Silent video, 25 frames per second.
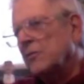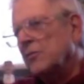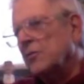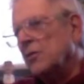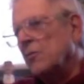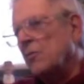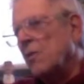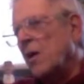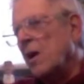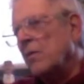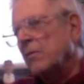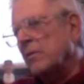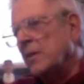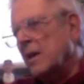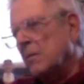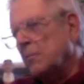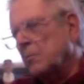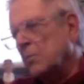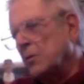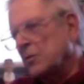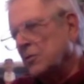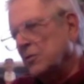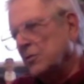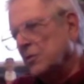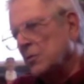surround that
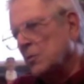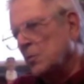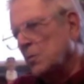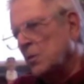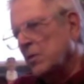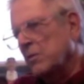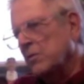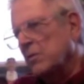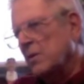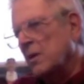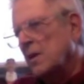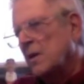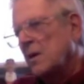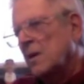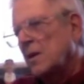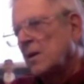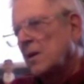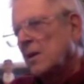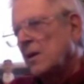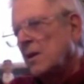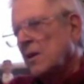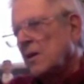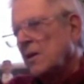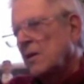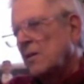person with
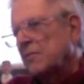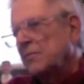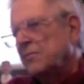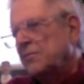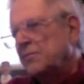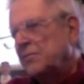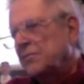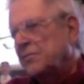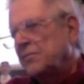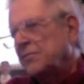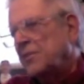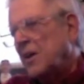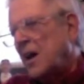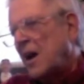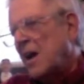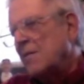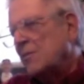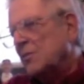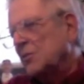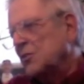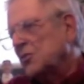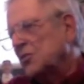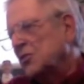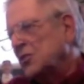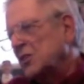
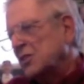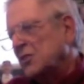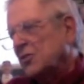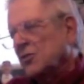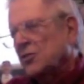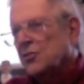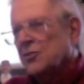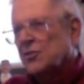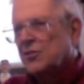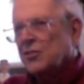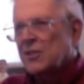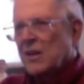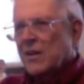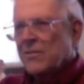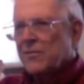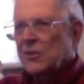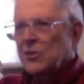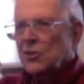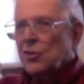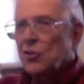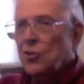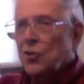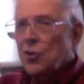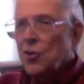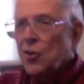five or six or
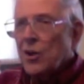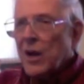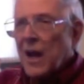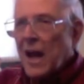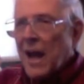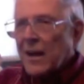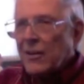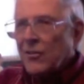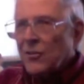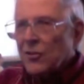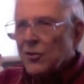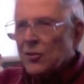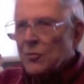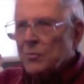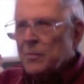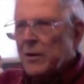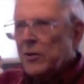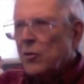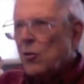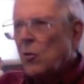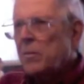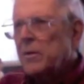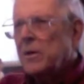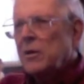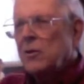seven good actors,
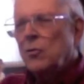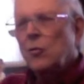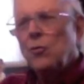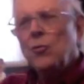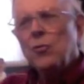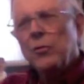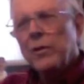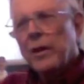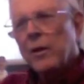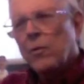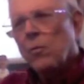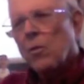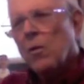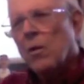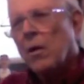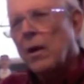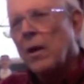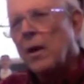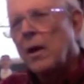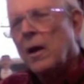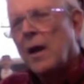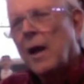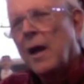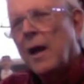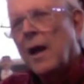but nobody knew who they were.
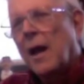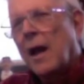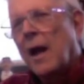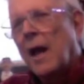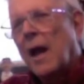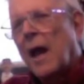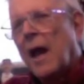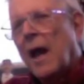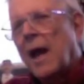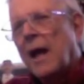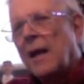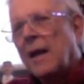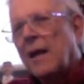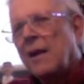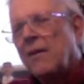Mm-hmm. And